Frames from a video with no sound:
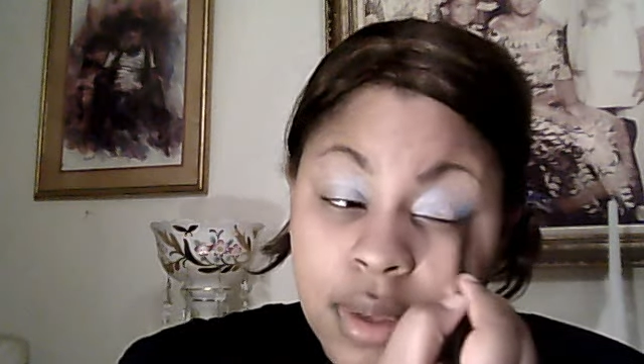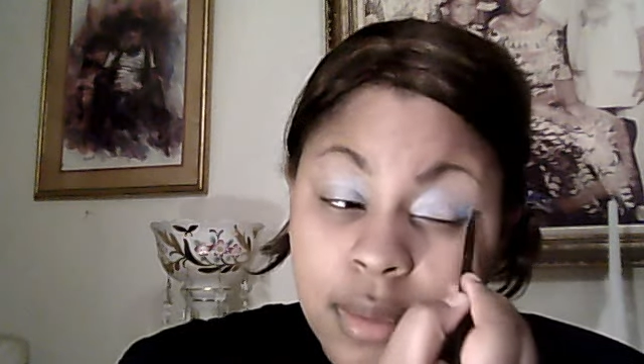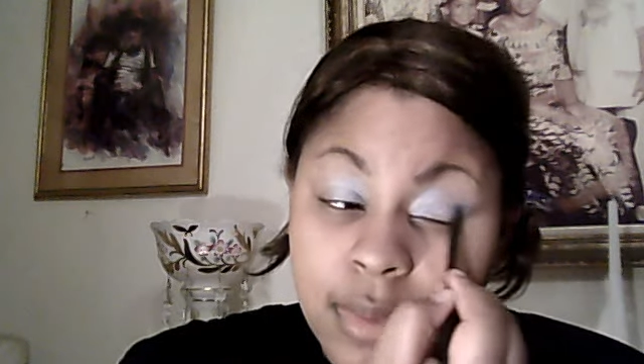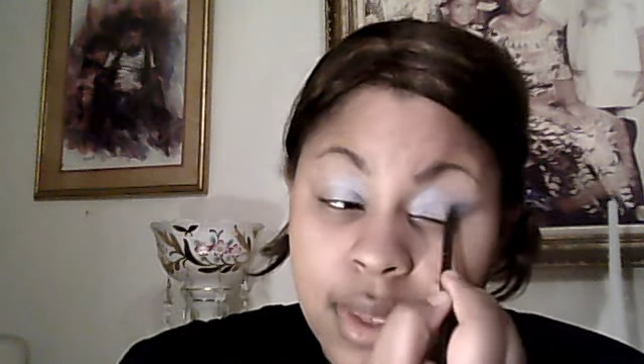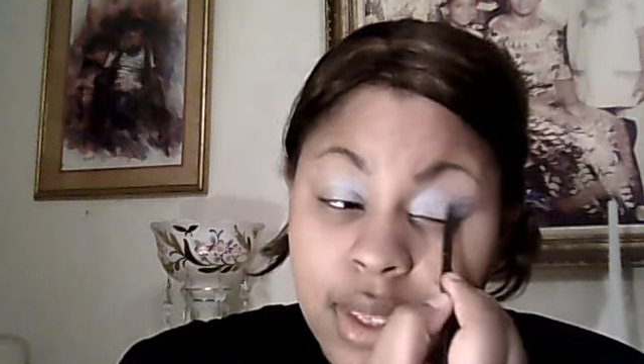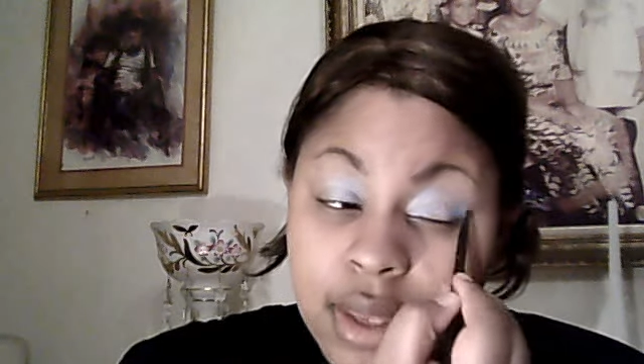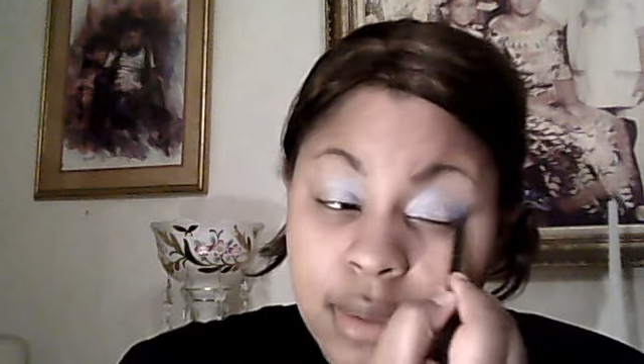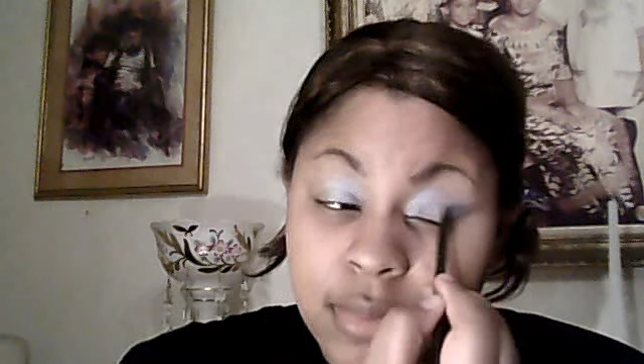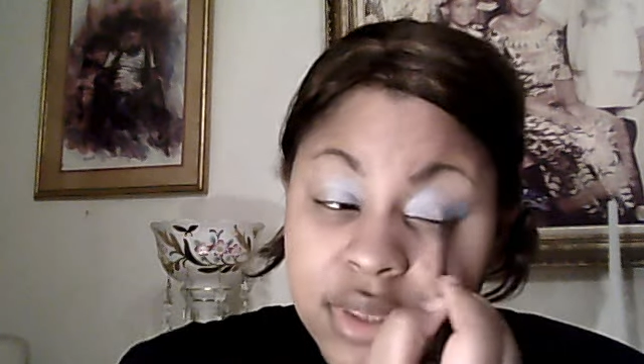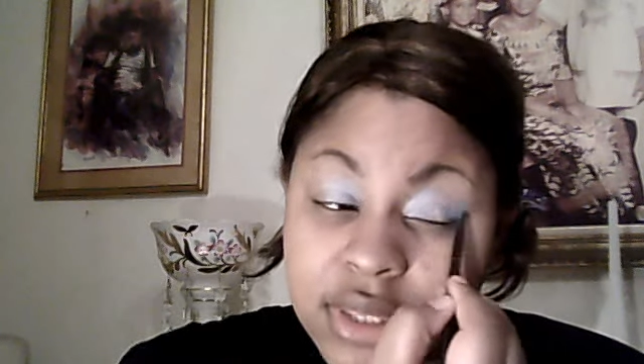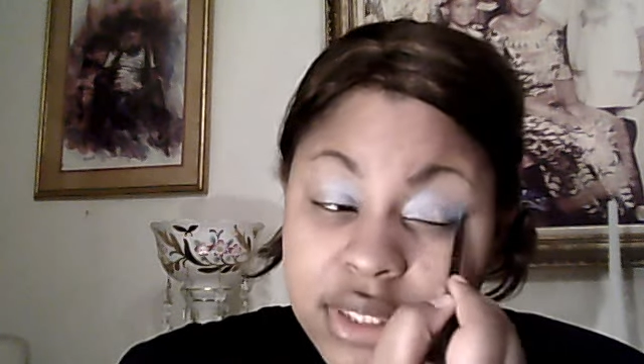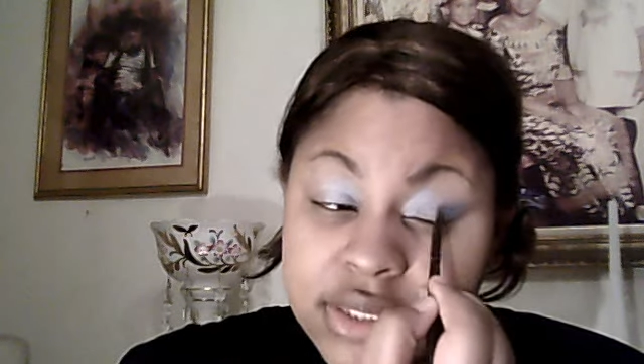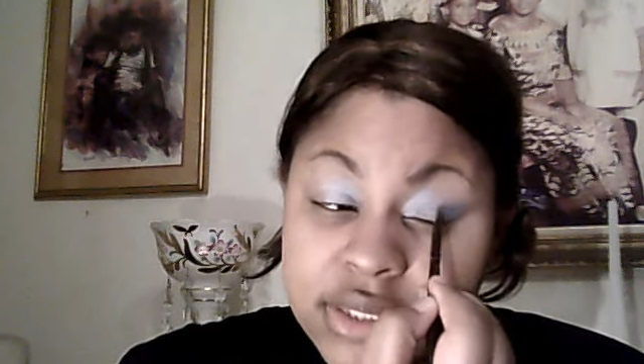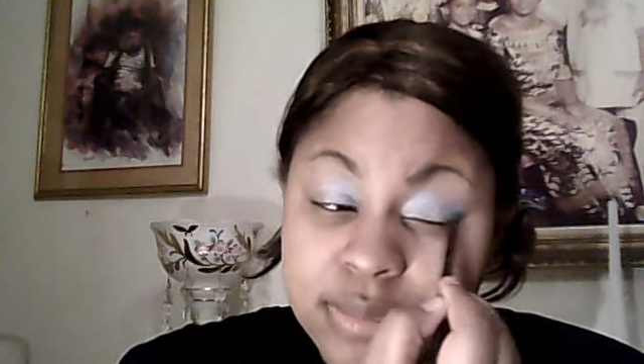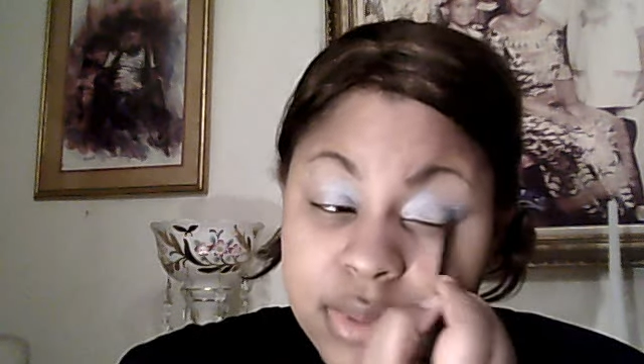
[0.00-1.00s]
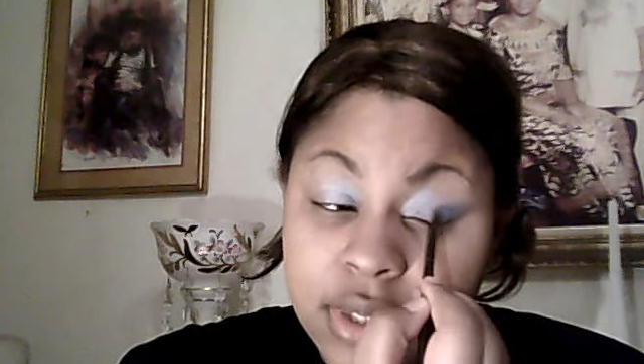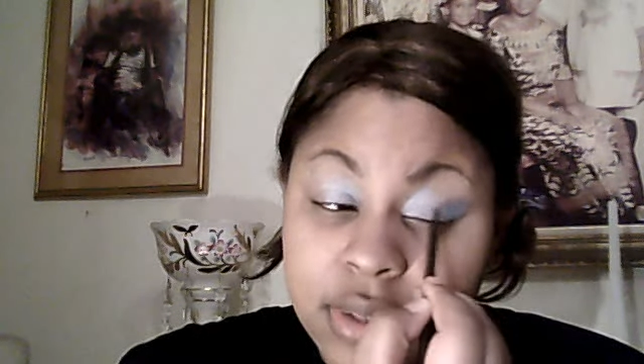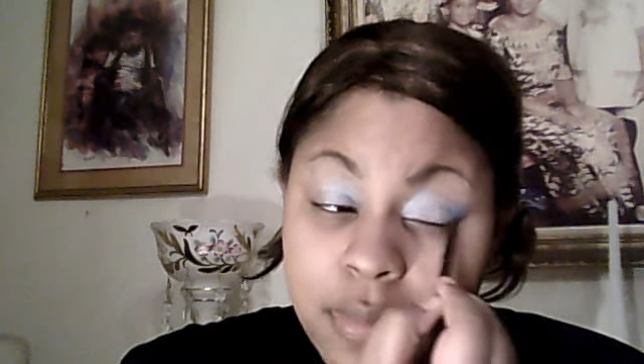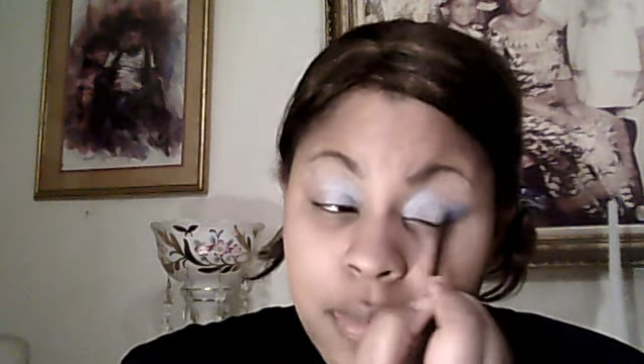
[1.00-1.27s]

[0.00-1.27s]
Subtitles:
coming in with this blue.